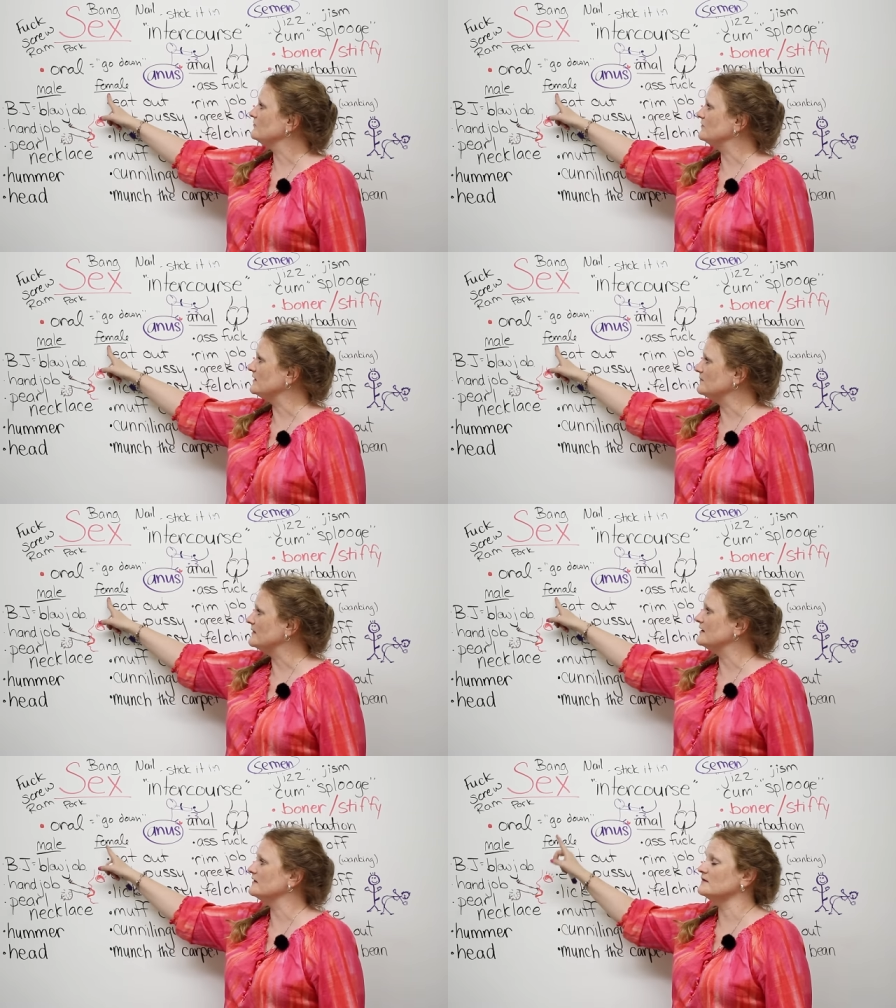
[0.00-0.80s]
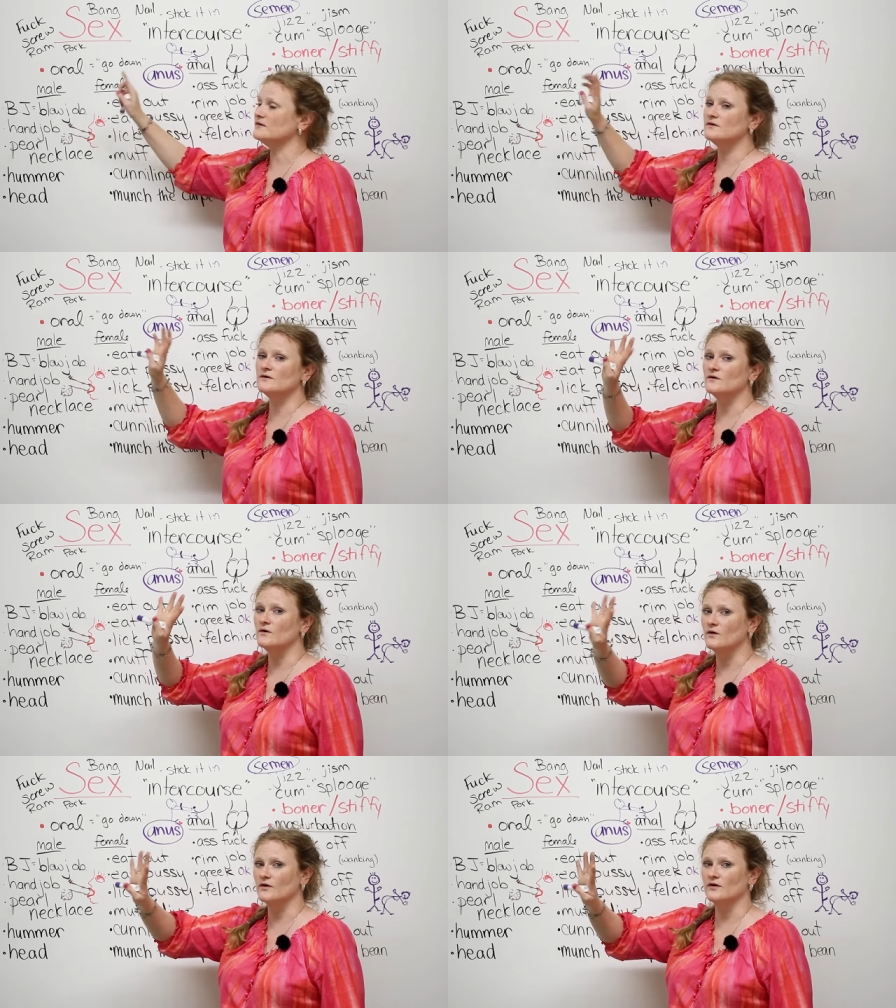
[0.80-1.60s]
female
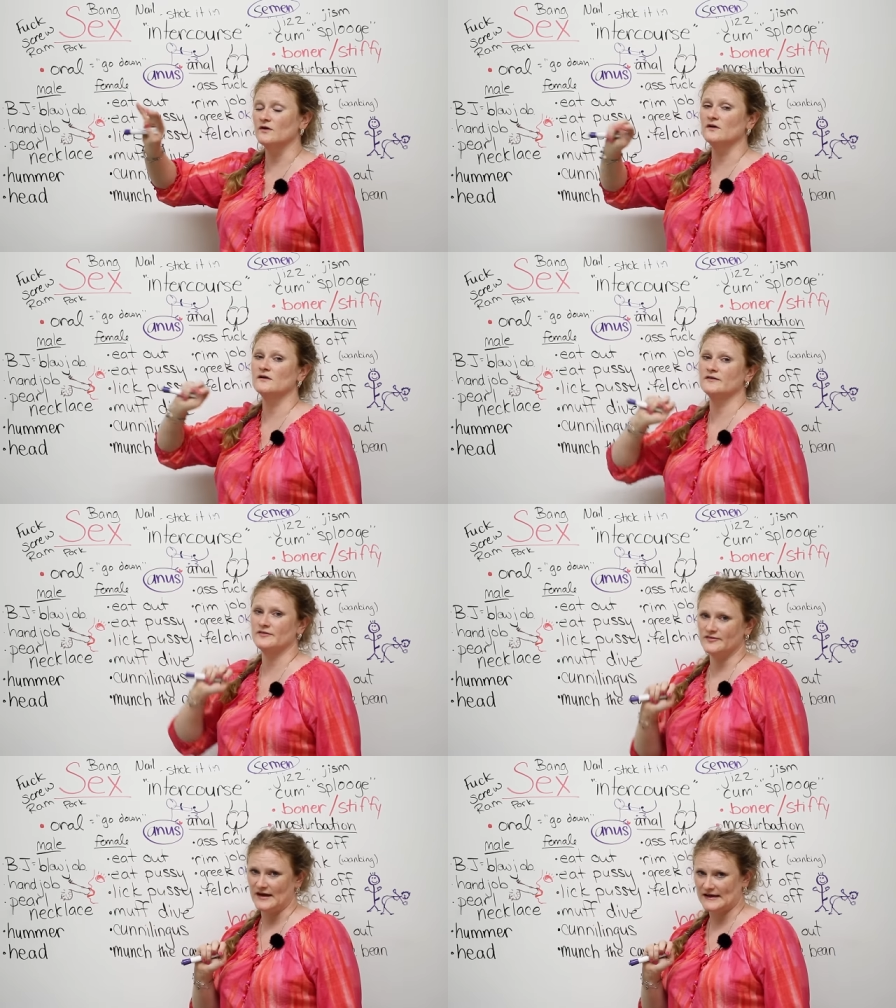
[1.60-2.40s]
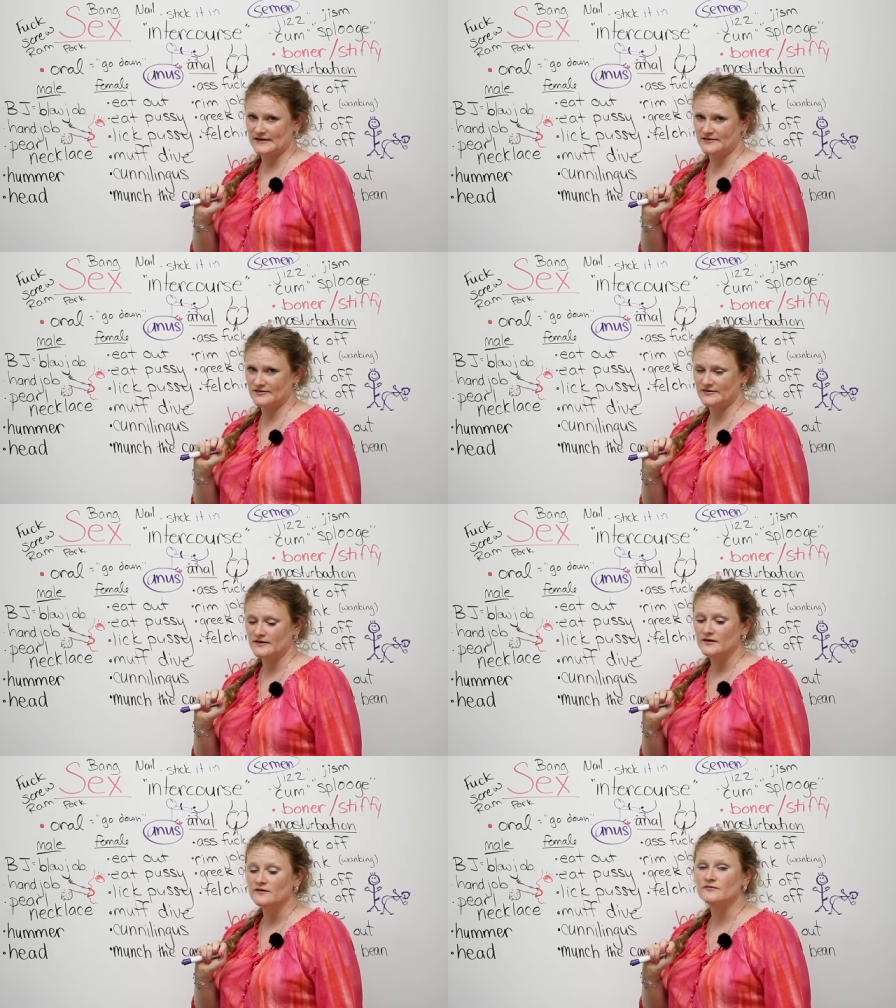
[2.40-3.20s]
oral sex
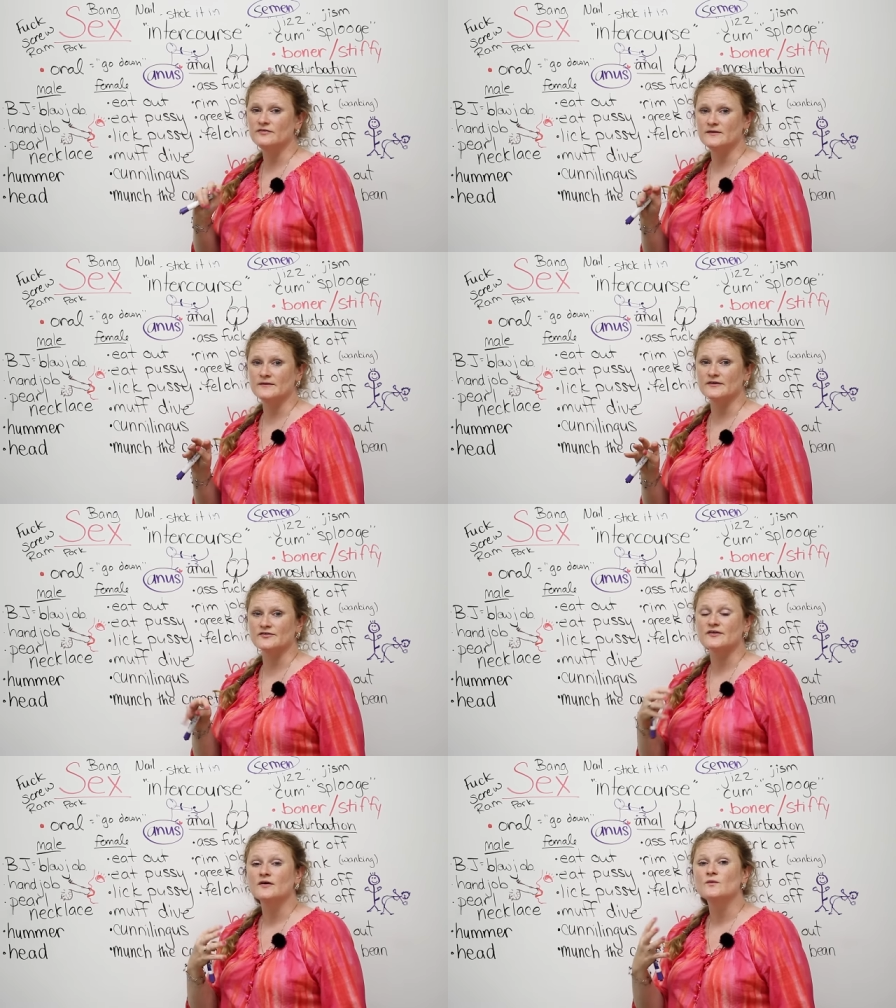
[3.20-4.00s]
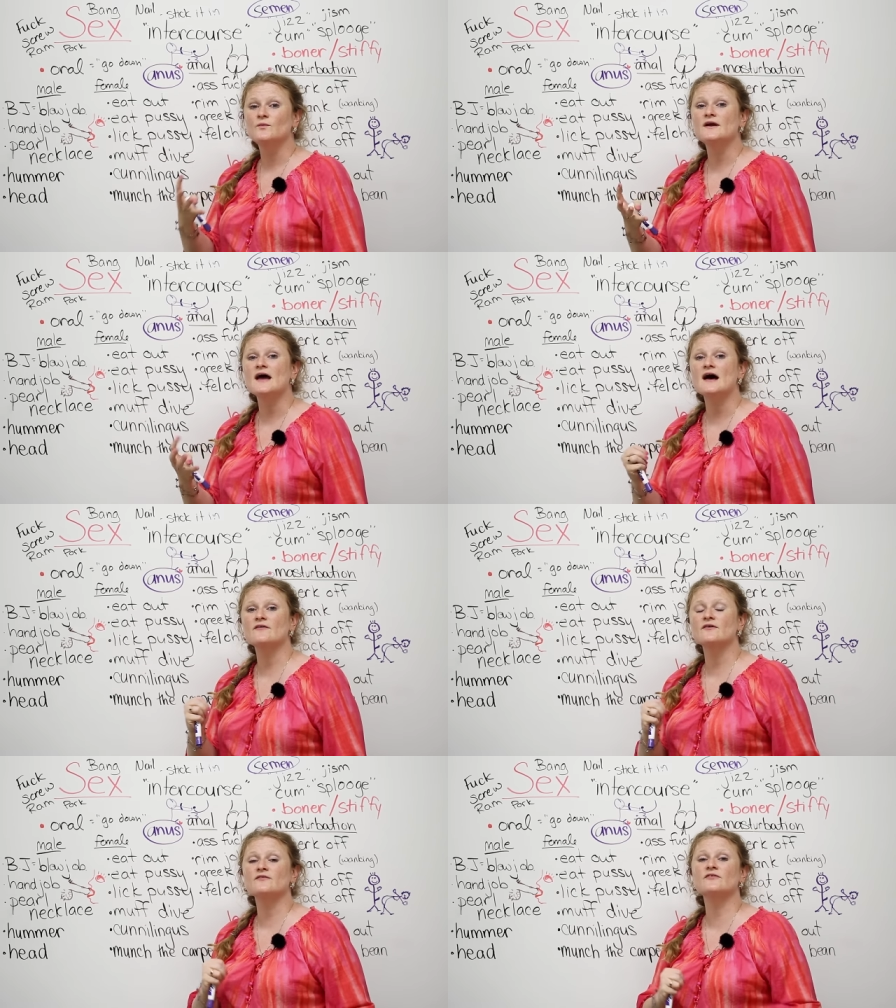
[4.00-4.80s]
females, we
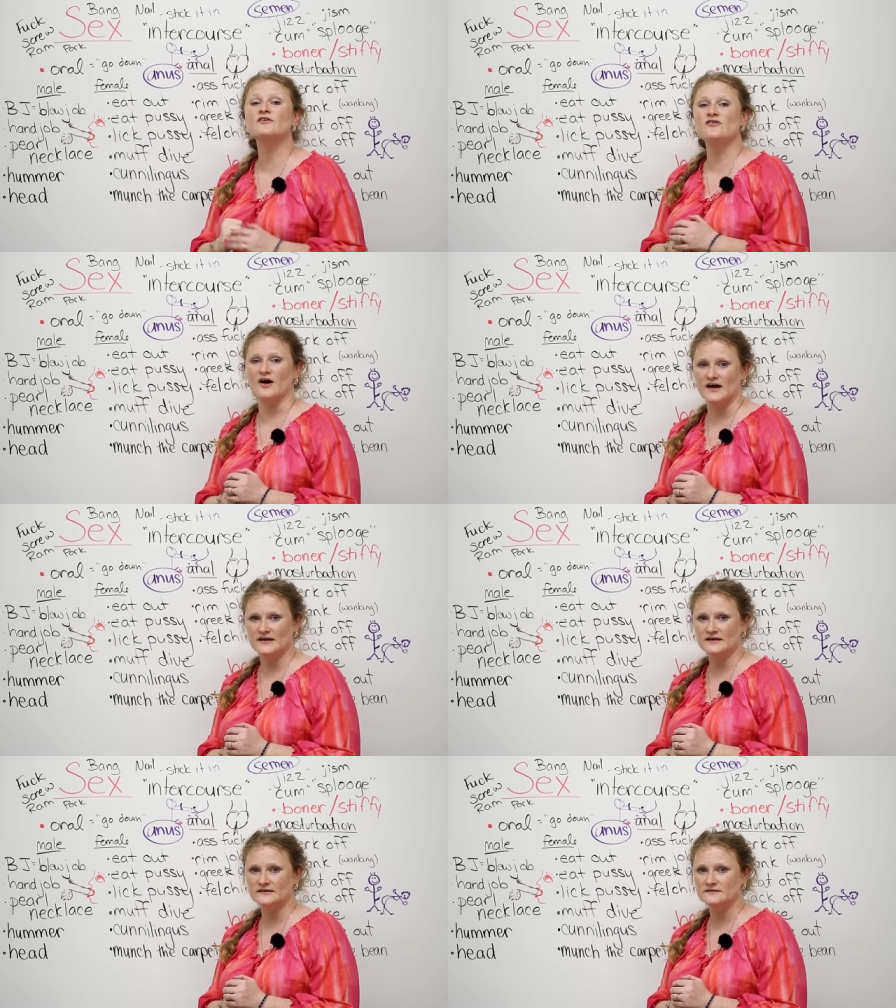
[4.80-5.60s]
have a vagina,